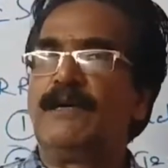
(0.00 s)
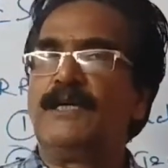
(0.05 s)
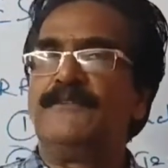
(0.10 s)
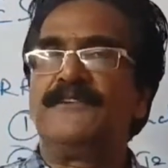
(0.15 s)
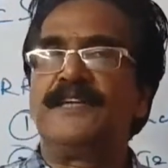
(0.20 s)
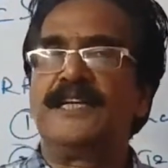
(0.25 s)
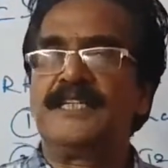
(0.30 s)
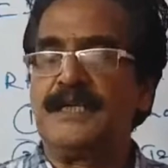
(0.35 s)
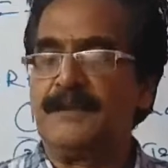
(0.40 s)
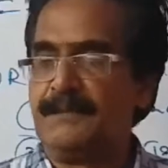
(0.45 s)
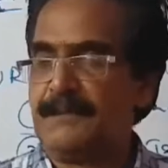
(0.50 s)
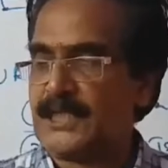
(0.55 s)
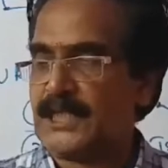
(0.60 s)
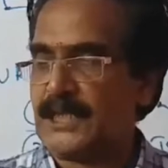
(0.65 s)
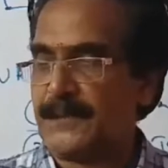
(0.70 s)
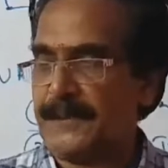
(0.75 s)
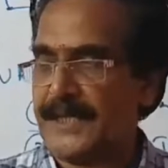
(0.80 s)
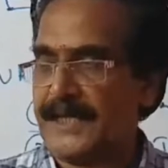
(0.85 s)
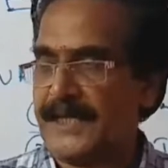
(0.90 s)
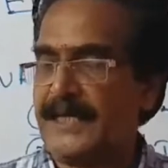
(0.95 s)
qualification
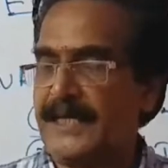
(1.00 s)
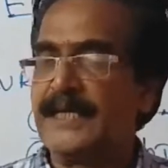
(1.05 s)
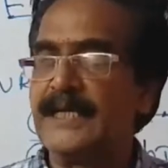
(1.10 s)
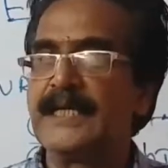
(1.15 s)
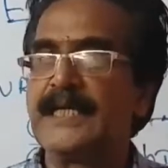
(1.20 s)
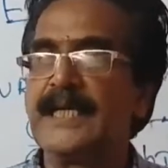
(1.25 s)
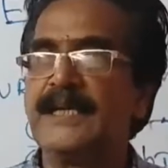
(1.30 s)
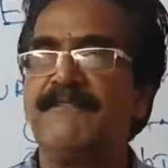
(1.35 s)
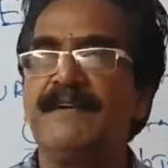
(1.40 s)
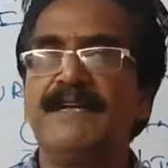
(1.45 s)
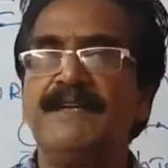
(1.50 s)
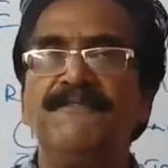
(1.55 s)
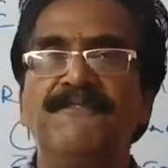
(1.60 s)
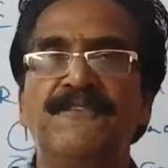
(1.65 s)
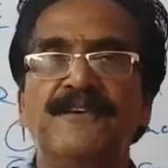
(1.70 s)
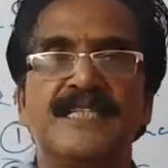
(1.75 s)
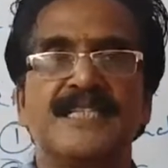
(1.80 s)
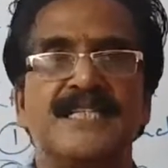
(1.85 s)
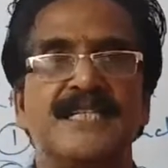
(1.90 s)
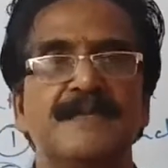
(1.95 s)
must be
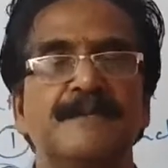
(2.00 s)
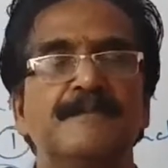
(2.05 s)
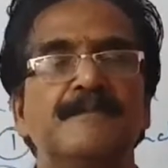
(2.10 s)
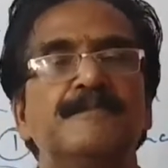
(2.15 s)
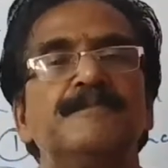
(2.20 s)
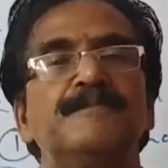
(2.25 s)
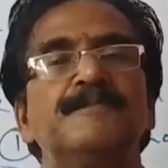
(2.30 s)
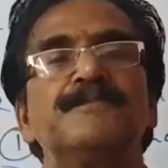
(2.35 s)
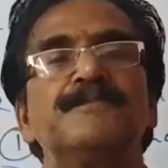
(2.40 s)
given first.